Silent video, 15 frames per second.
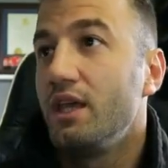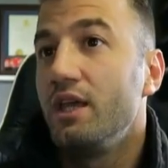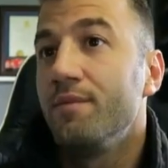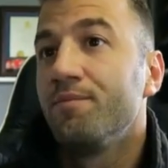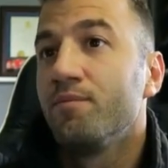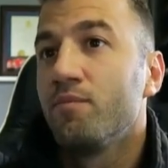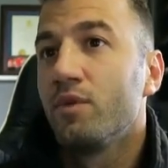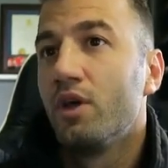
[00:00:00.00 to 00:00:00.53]
key.
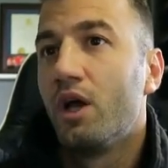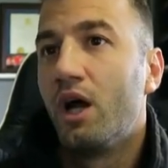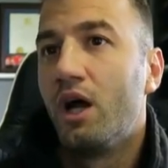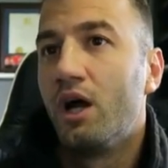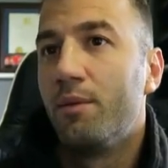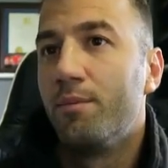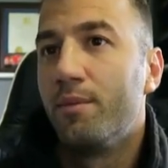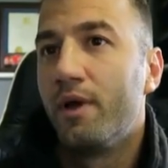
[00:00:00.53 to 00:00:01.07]

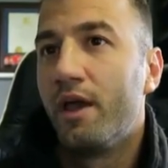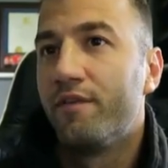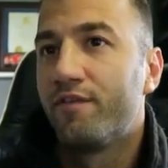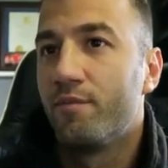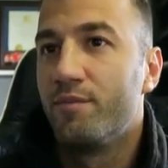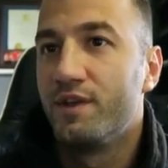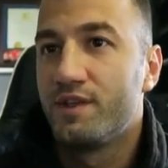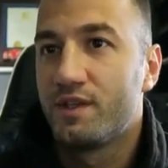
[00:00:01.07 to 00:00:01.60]
And
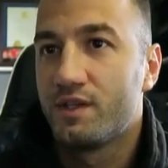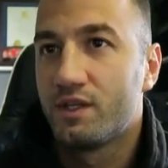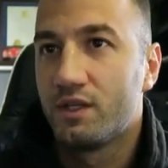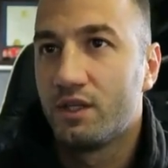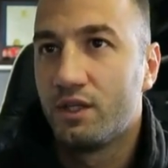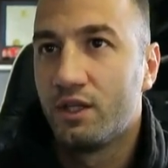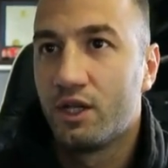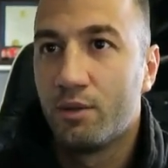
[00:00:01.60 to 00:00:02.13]
from this
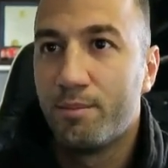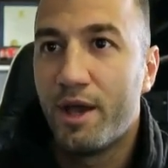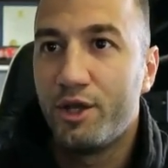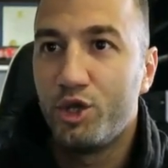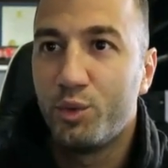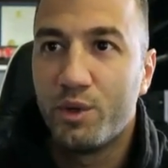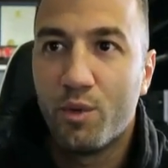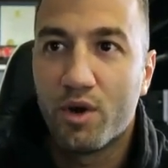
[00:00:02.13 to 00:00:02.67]
little
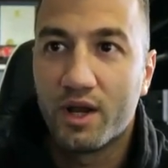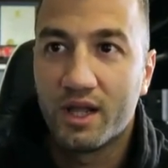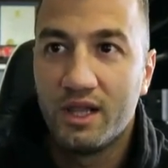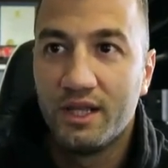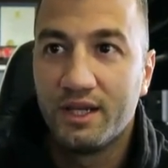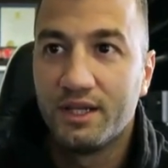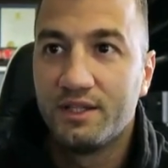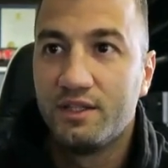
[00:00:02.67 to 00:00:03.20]
menu, we want to
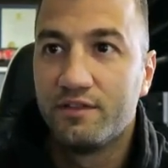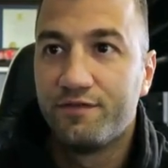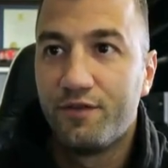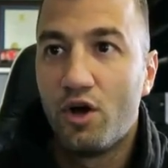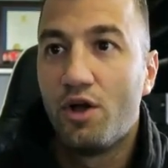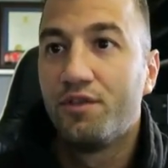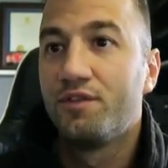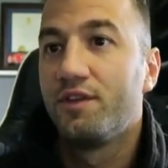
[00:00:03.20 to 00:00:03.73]
click
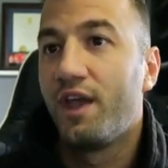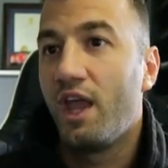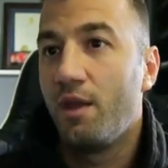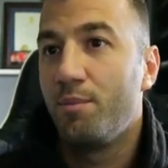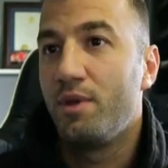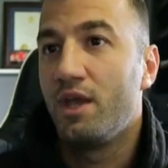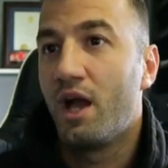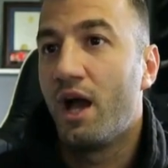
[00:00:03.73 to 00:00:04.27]
default
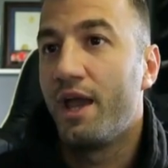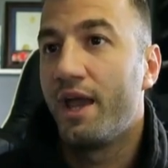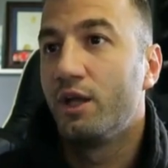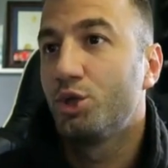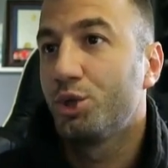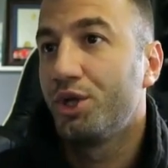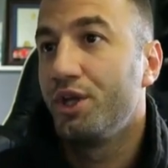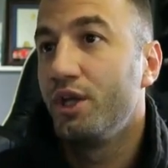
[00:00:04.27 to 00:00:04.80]
API
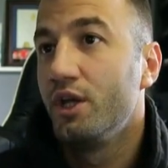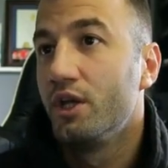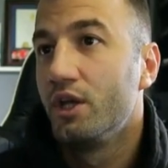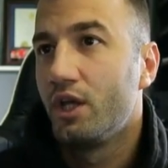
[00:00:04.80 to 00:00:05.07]
entry,